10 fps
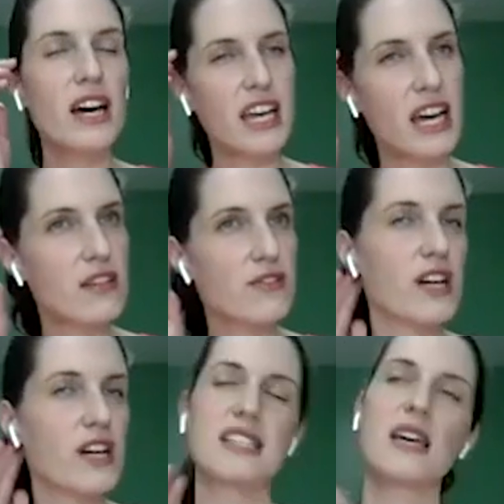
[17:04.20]
again,
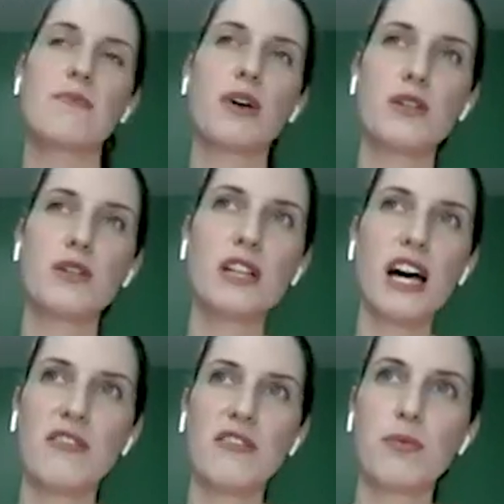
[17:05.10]
for example, I do a
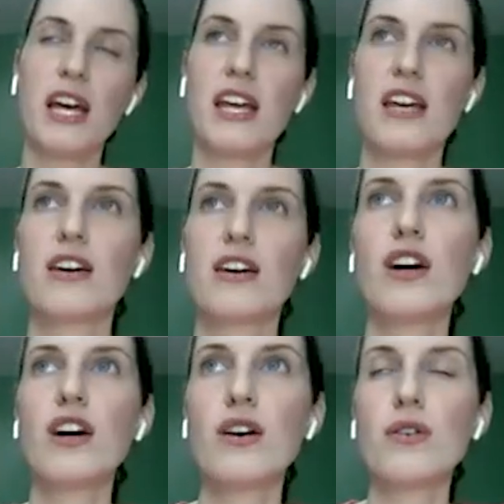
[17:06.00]
lot of planning
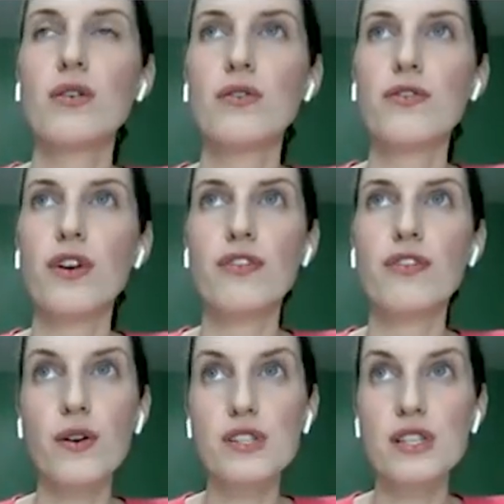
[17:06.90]
for
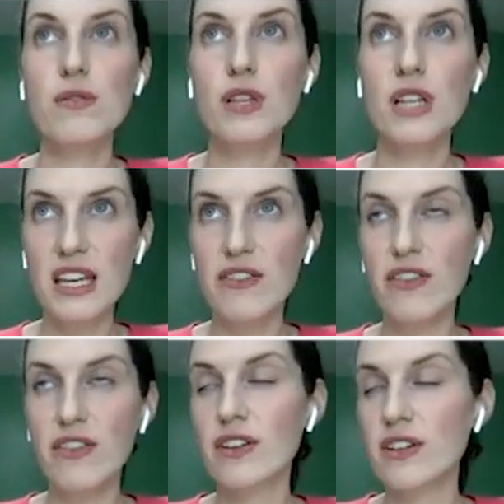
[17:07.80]
folks who
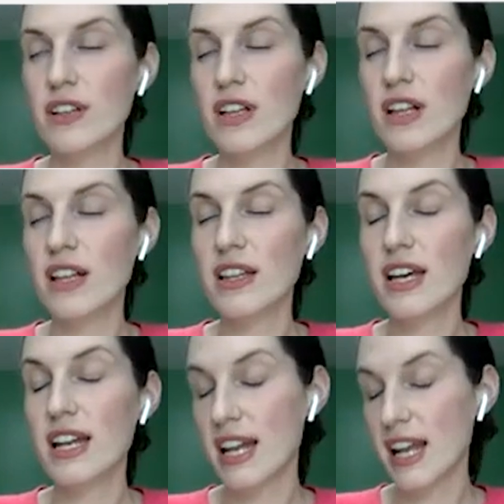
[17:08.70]
leave
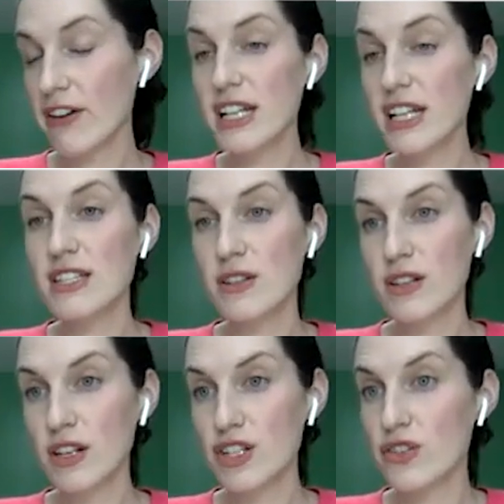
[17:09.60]
an inheritance to
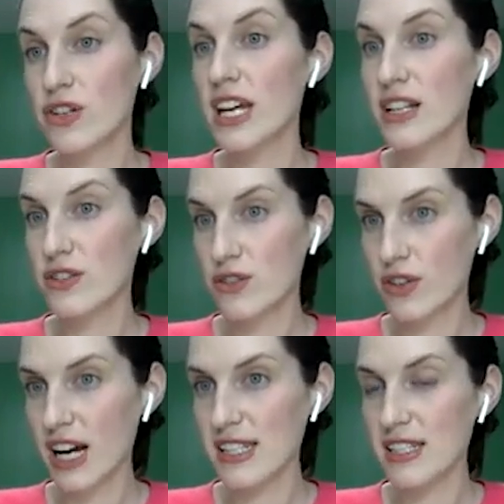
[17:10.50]
their children in
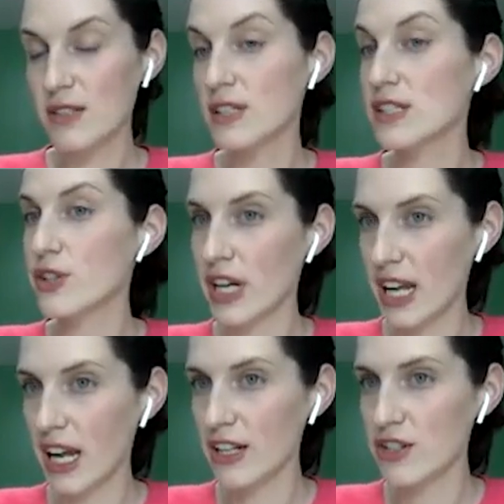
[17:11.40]
trust to a certain
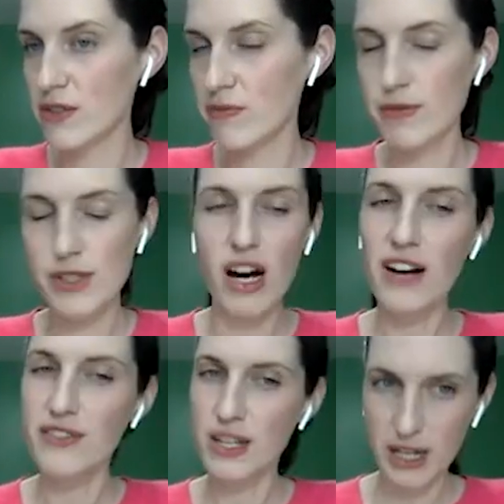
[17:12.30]
age. So
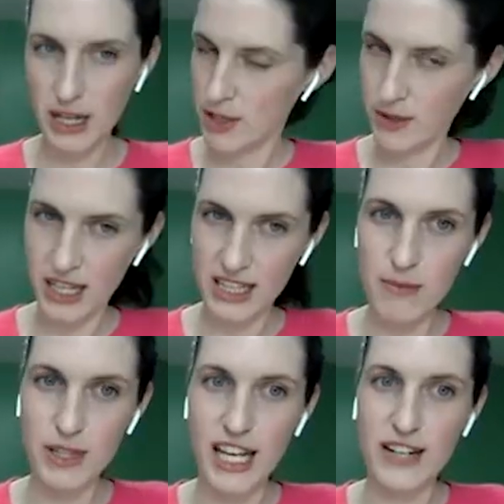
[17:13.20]
often when I'm doing that
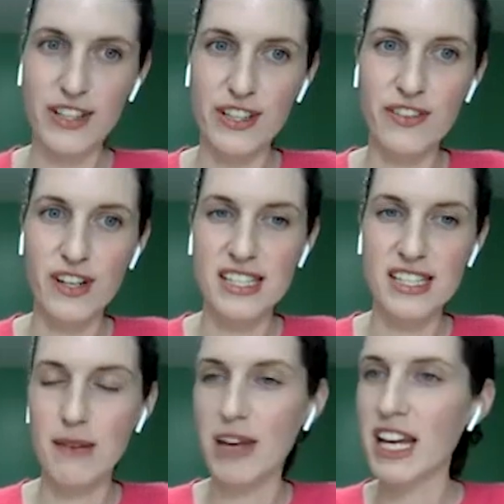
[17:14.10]
plan for the first
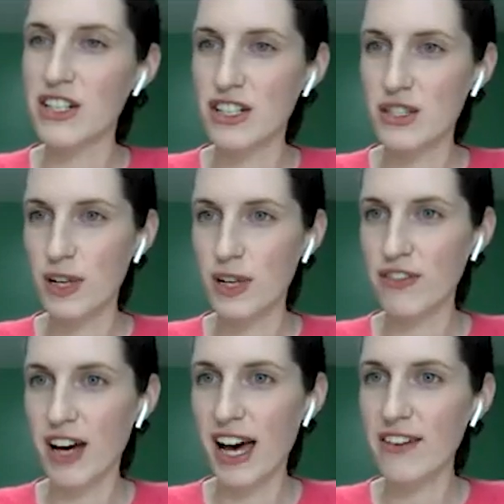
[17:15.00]
time, that age is
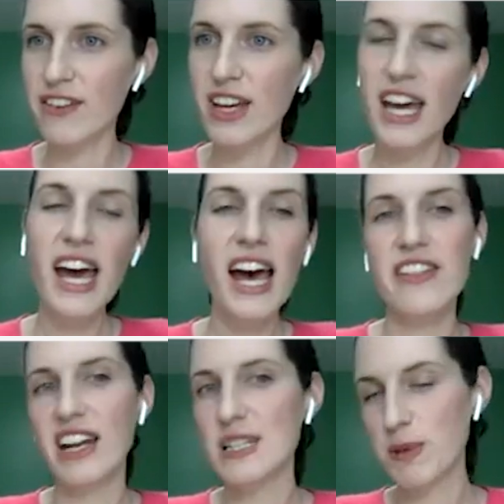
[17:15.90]
25. And
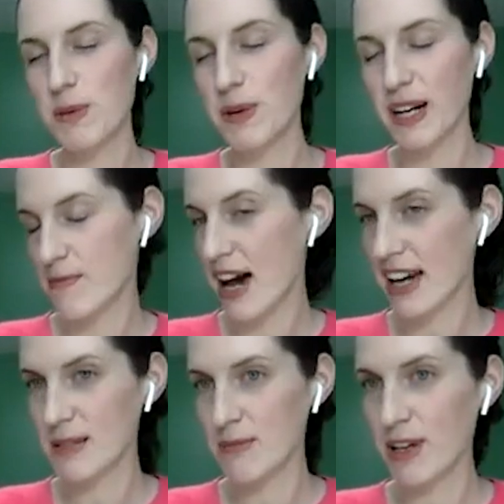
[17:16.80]
then as people come
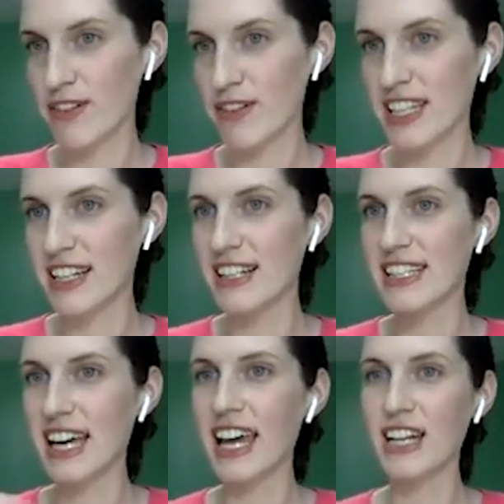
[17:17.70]
back to me over the years,
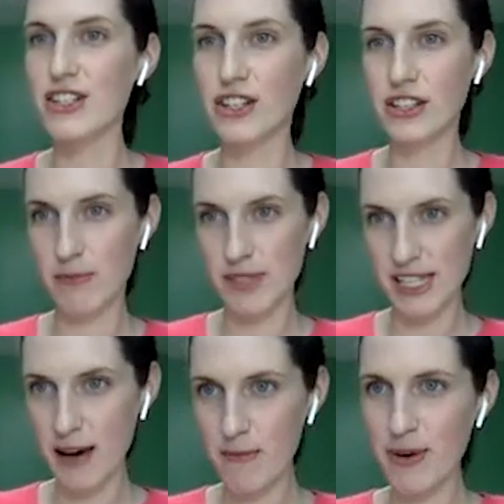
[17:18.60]
that age creeps
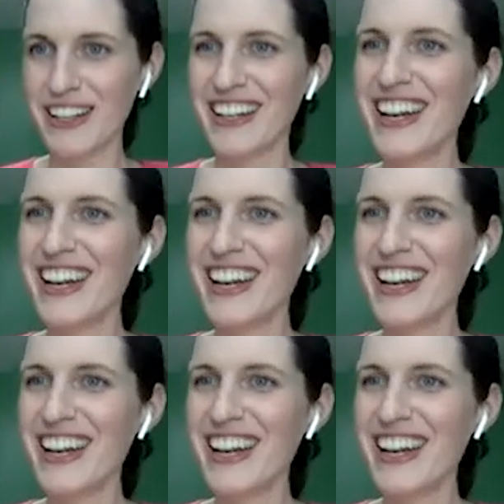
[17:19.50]
up. I'm